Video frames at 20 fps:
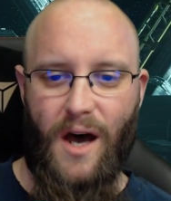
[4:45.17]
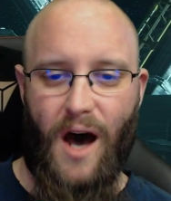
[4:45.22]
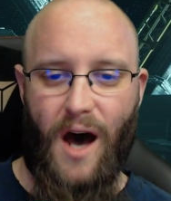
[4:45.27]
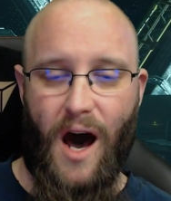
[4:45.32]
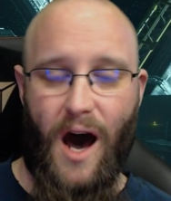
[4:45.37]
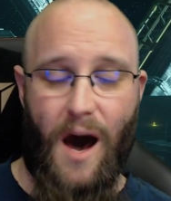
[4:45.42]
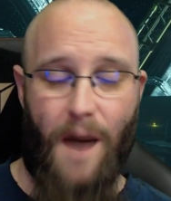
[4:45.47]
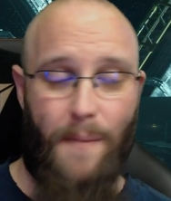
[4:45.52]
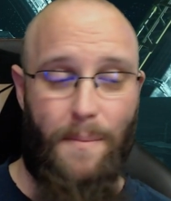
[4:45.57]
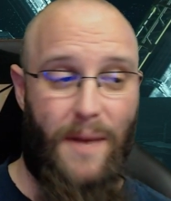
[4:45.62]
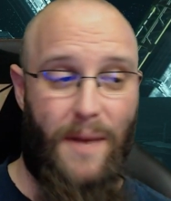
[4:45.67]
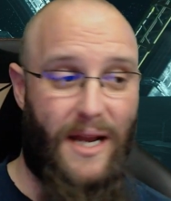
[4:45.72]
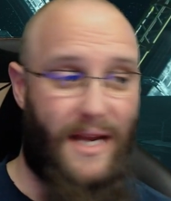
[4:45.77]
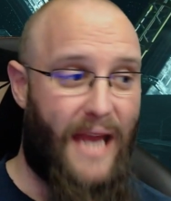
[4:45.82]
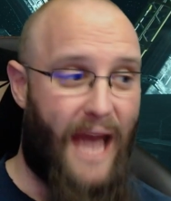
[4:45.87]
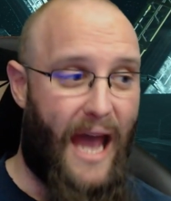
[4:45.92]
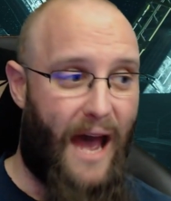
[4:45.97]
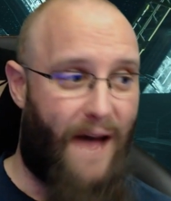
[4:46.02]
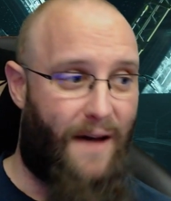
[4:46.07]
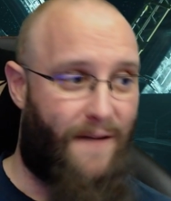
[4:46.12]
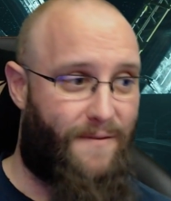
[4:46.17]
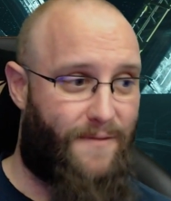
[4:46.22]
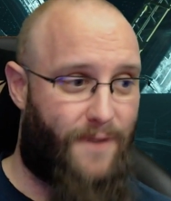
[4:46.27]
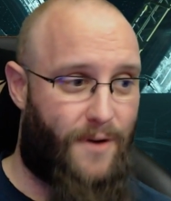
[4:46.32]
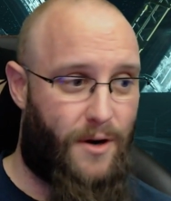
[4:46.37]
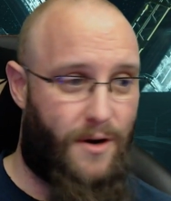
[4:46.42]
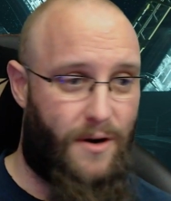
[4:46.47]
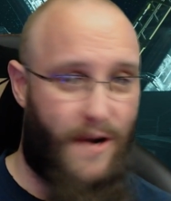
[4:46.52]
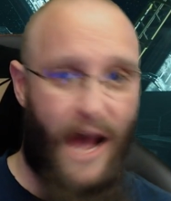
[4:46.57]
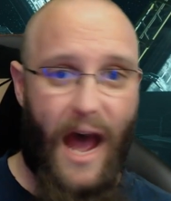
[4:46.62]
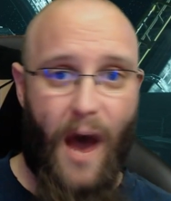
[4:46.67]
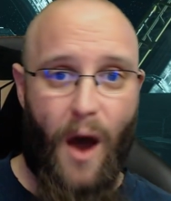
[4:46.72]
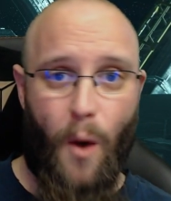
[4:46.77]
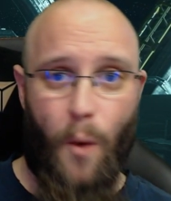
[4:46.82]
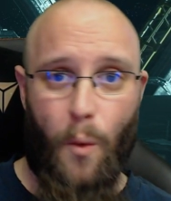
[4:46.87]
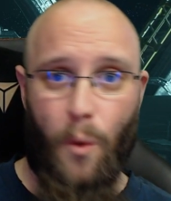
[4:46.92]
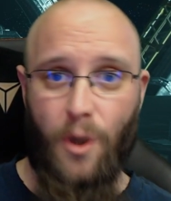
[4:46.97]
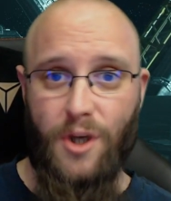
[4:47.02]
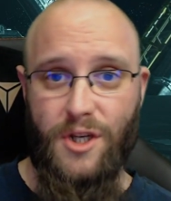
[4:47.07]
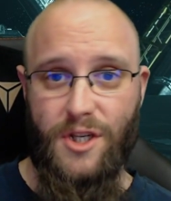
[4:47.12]
But yeah, for now,
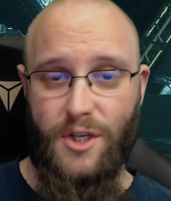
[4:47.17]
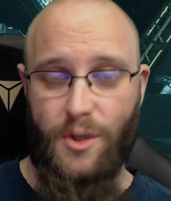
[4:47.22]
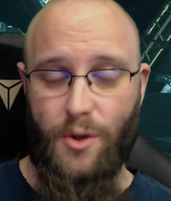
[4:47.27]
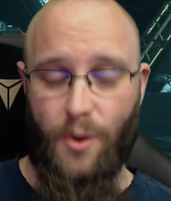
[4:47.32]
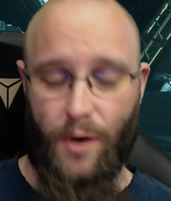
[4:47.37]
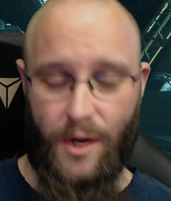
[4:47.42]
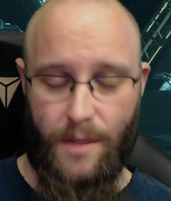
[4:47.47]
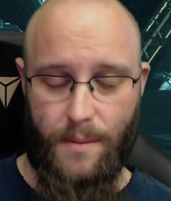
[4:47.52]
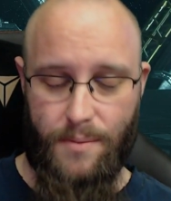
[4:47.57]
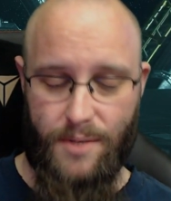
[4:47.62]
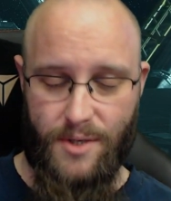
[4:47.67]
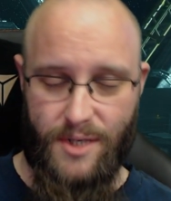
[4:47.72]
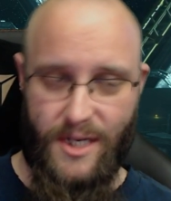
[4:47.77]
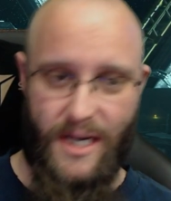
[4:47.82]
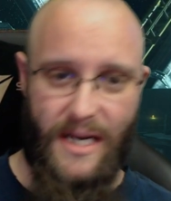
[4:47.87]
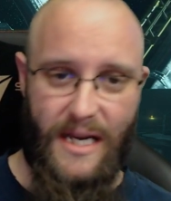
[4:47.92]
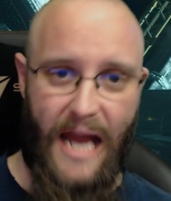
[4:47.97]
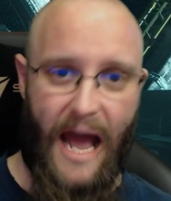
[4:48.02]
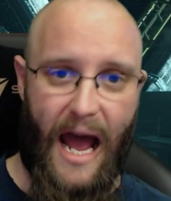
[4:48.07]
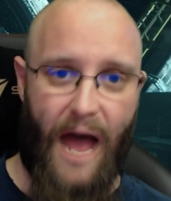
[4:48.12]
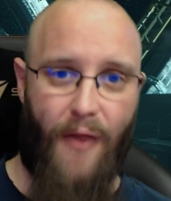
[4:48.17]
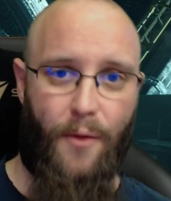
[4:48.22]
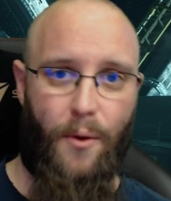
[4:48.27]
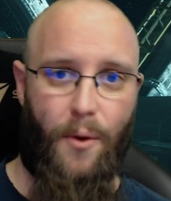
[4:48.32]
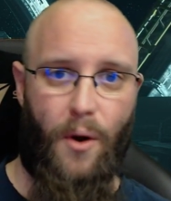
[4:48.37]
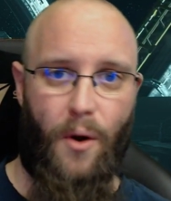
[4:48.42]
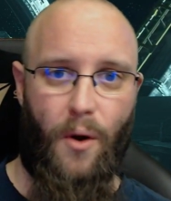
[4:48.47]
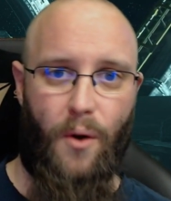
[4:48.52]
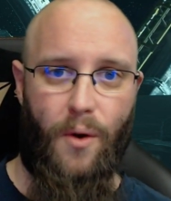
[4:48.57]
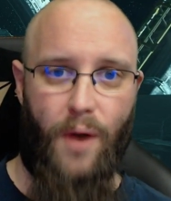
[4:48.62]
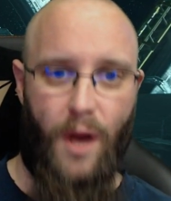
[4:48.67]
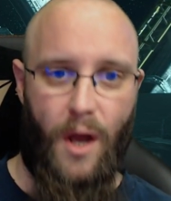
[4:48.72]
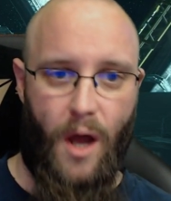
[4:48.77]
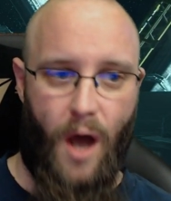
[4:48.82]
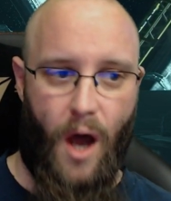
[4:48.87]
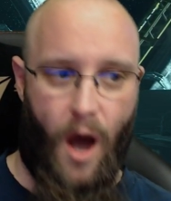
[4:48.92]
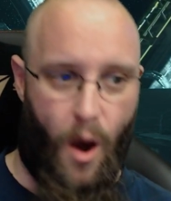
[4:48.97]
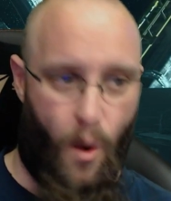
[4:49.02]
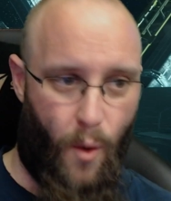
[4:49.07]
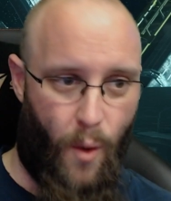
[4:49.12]
we're just going to proceed down the road,
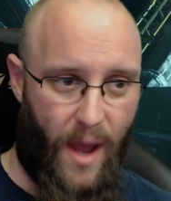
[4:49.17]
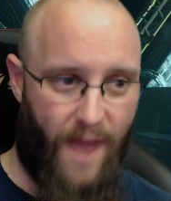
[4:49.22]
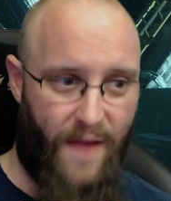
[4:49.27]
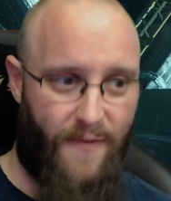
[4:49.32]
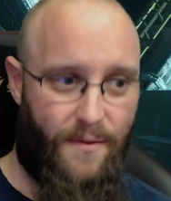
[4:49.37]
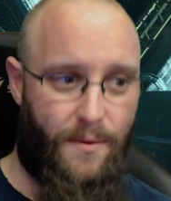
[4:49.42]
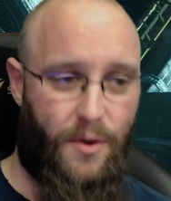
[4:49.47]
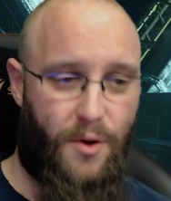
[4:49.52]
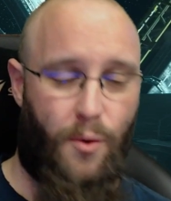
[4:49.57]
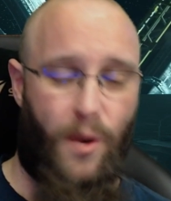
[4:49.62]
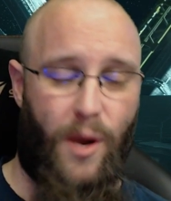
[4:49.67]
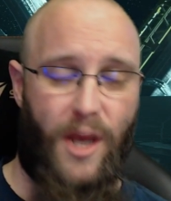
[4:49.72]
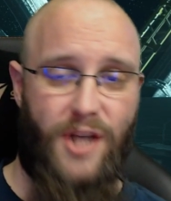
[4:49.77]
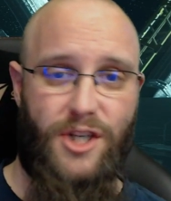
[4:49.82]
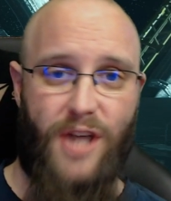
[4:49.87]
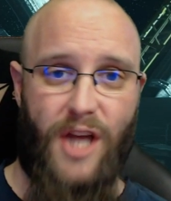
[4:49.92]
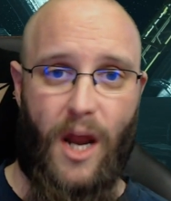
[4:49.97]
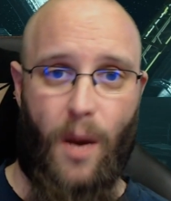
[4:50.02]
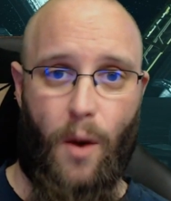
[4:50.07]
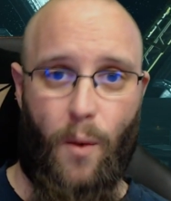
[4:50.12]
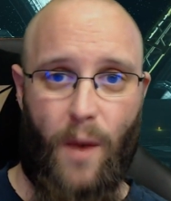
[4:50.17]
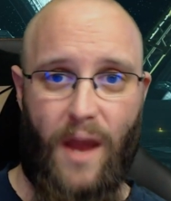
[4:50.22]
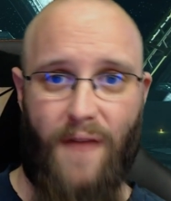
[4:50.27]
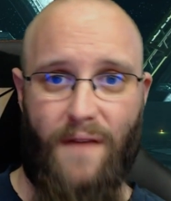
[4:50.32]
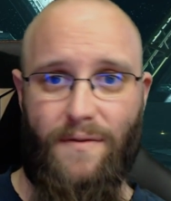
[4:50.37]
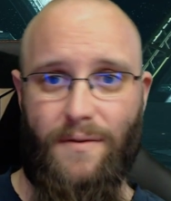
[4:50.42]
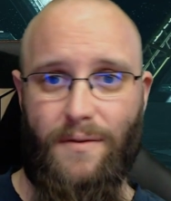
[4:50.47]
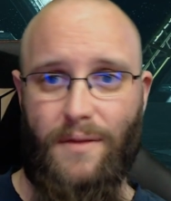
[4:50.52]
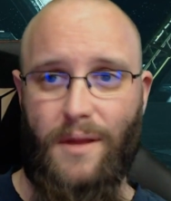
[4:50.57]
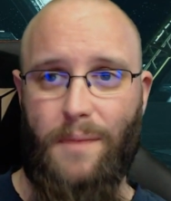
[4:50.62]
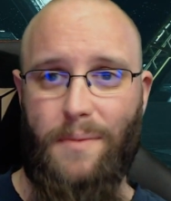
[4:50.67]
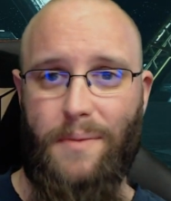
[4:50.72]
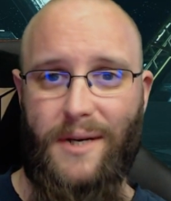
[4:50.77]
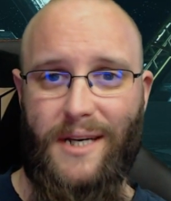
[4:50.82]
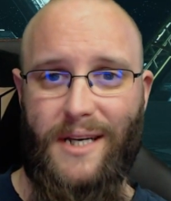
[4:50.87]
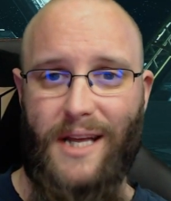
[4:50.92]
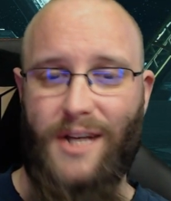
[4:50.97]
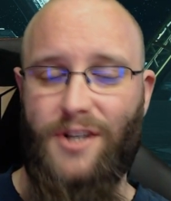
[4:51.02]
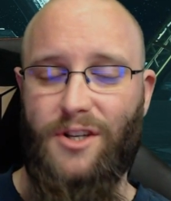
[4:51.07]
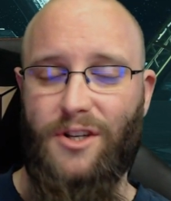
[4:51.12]
away from Twitch and away from the
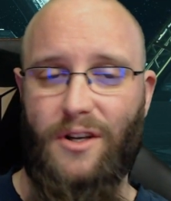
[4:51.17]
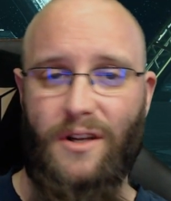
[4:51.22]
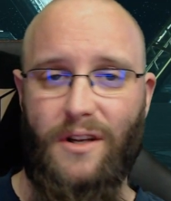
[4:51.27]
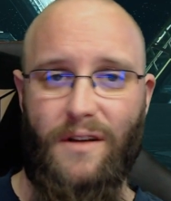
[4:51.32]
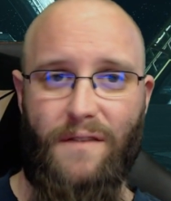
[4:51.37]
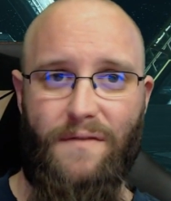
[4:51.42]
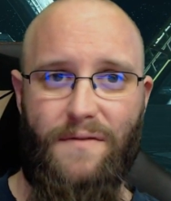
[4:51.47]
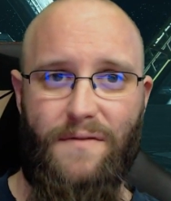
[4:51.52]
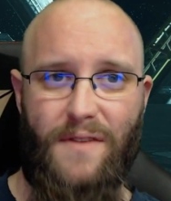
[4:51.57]
potential of